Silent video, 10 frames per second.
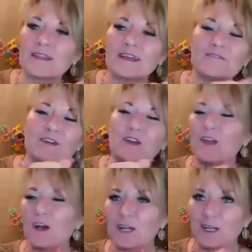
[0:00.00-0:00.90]
Lane very
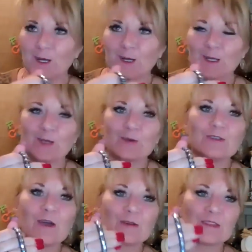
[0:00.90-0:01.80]
long at all, you'll
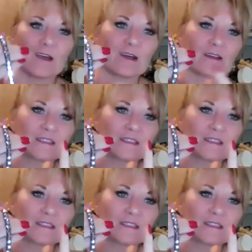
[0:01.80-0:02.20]
know that